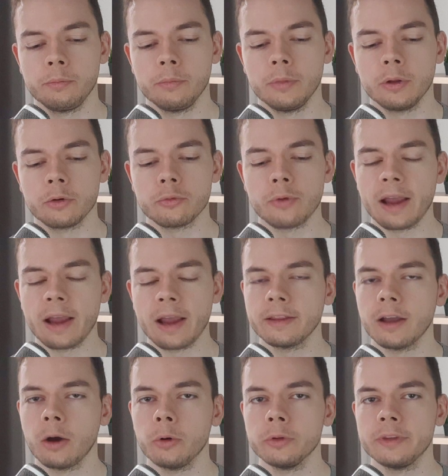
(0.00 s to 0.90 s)
write
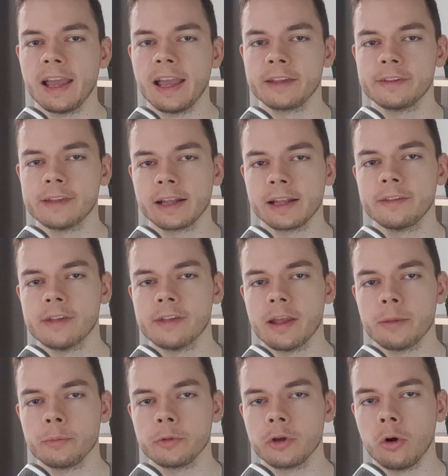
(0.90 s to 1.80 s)
out the exact
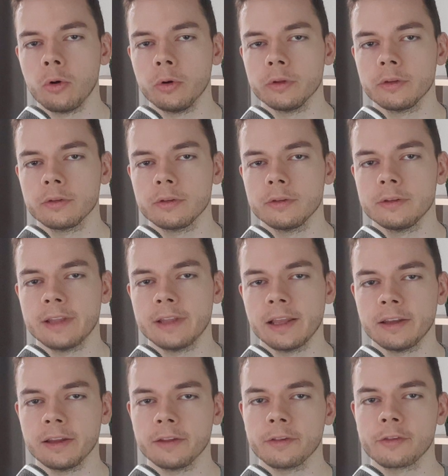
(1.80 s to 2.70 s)
same code that
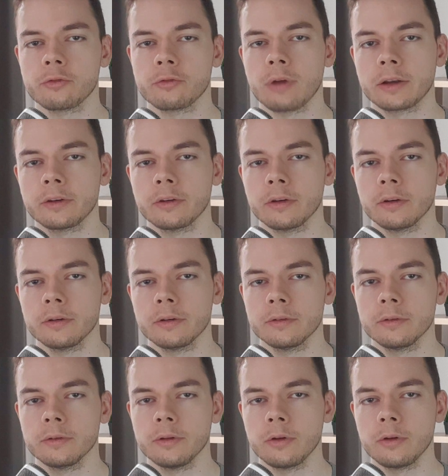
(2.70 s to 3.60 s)
the instructor
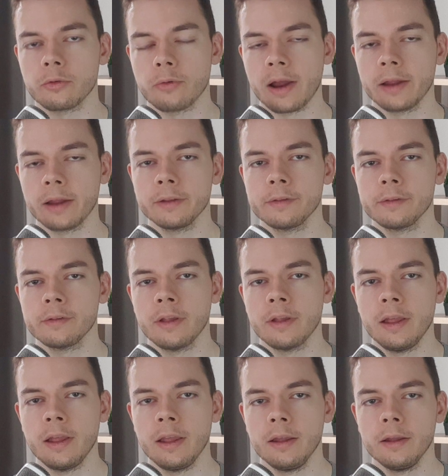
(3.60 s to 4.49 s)
writes.
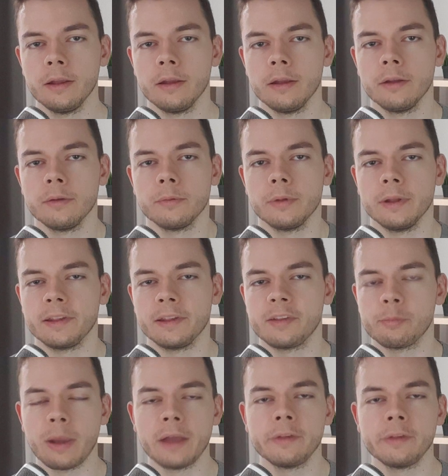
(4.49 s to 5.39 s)
It's
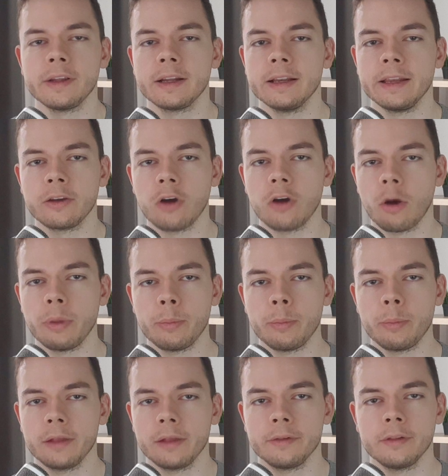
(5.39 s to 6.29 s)
basically copy
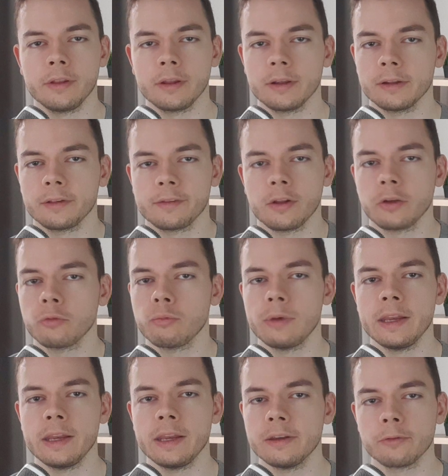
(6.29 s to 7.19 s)
pasting. It's not
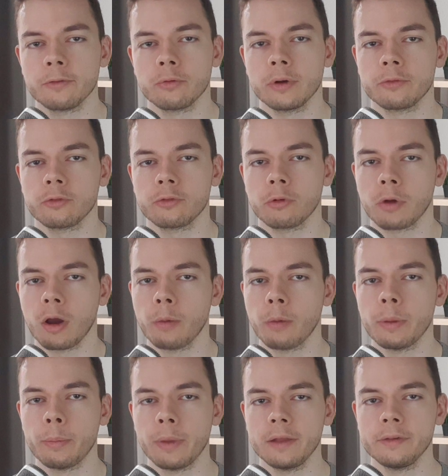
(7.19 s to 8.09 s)
really different from copy
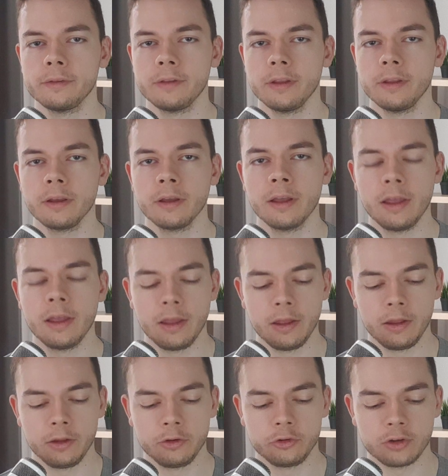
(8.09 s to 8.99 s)
pasting,
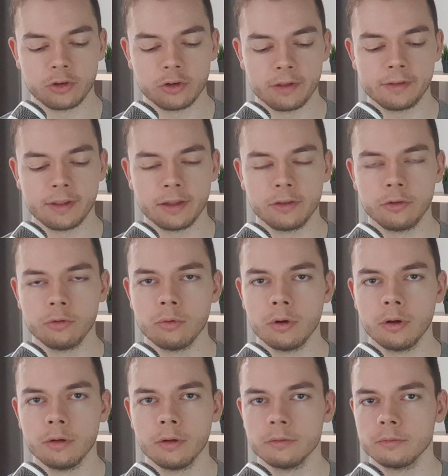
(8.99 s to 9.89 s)
just that you
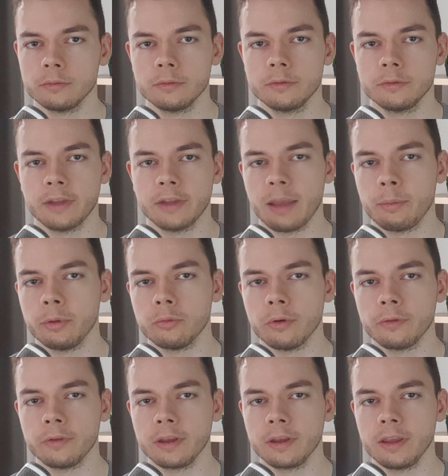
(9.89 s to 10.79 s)
uh, type it
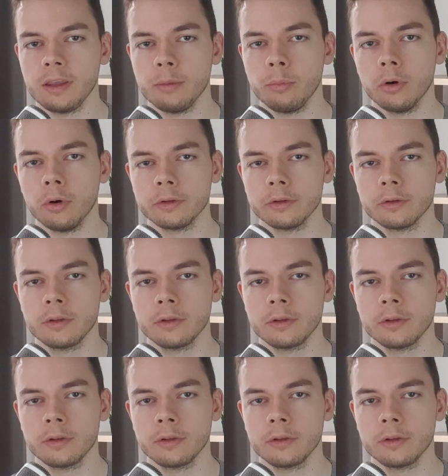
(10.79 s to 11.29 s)
with the keyboard.